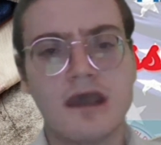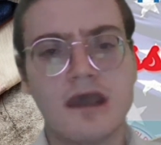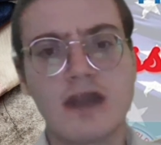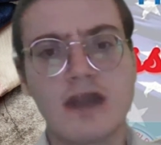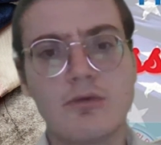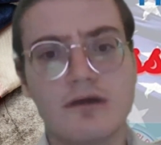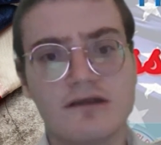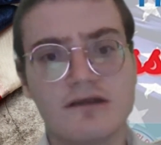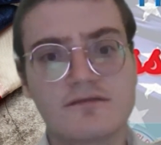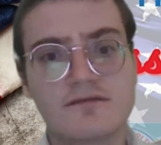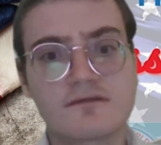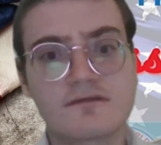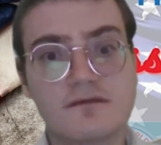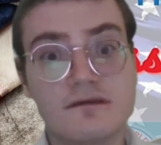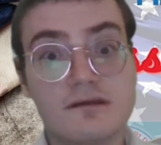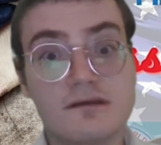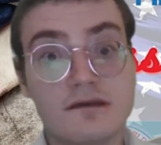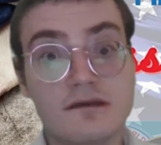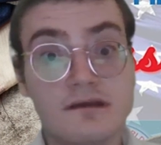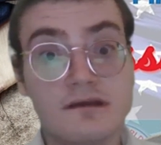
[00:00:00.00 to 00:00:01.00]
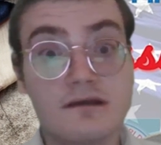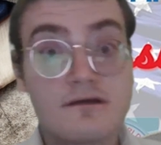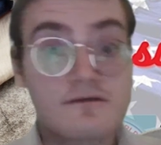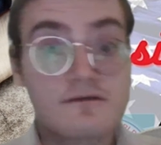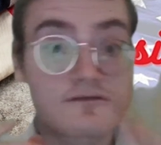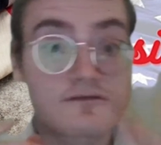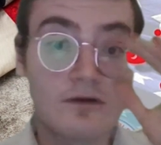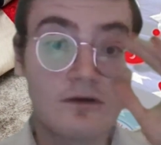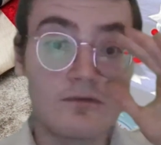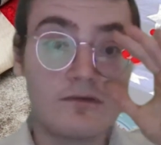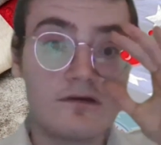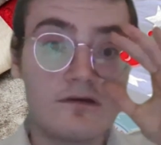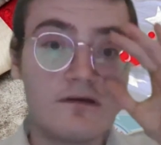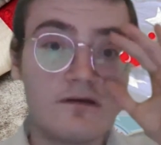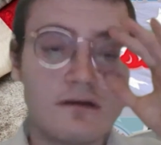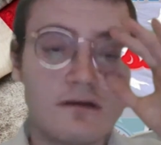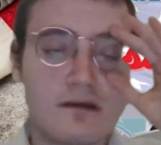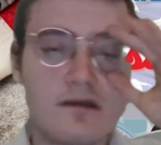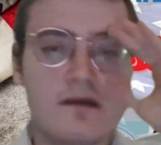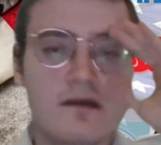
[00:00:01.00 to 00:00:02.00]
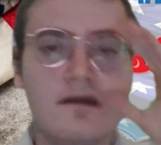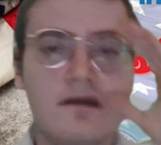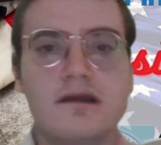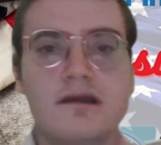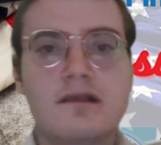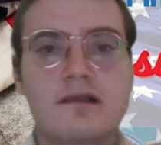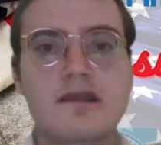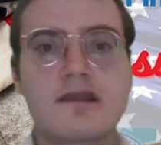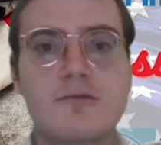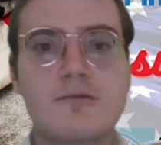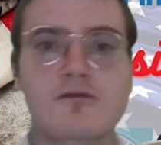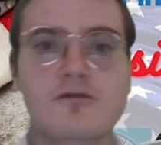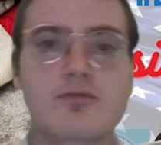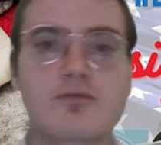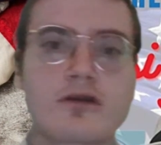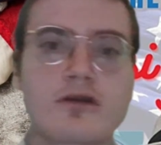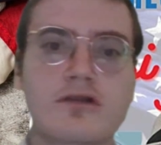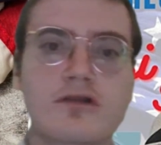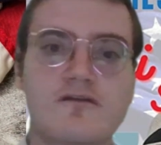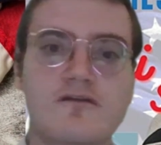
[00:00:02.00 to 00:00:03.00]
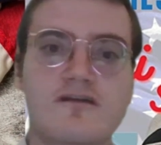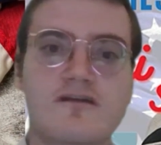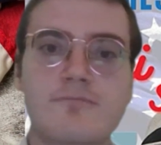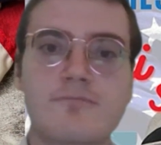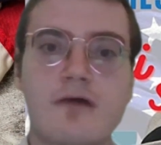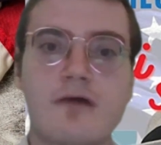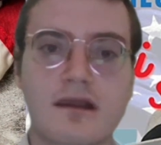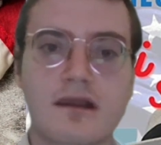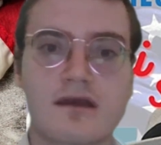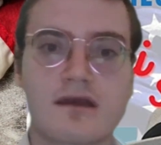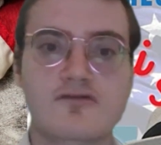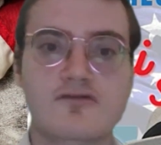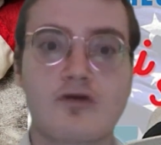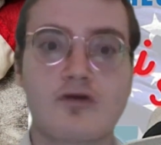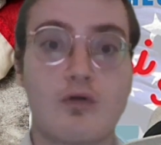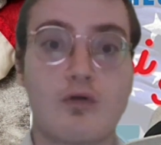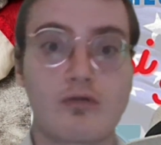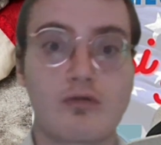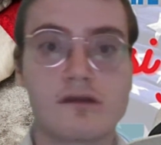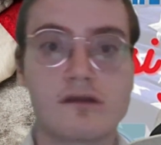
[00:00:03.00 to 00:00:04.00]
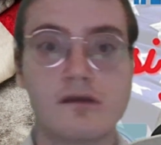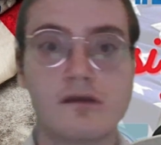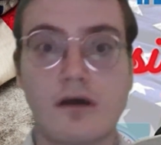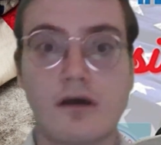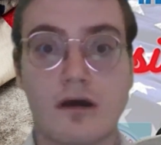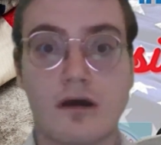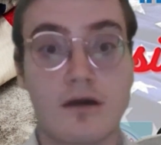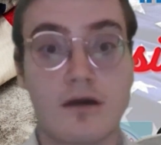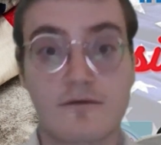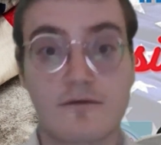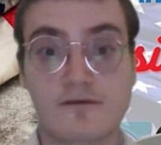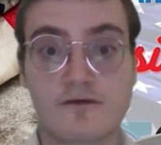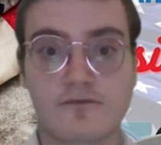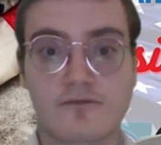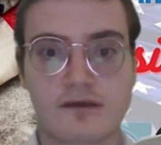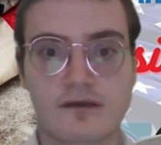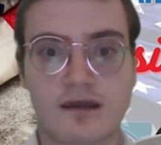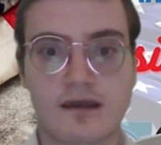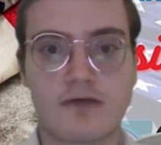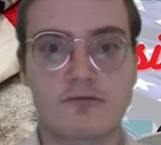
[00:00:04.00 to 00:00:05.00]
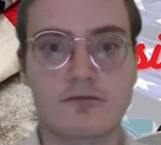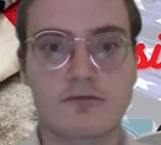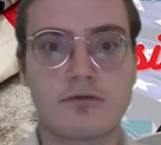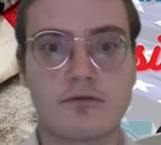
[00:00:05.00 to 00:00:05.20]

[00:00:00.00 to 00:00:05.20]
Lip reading: Anyways, so, Team World Supporter does this podcast to hold themselves accountable.